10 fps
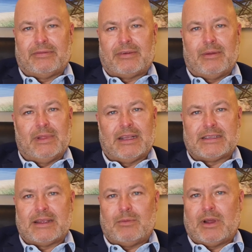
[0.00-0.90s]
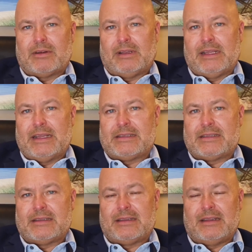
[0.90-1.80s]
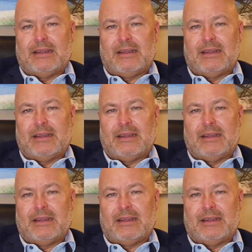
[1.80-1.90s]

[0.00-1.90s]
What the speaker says: from, like I say, water leaks,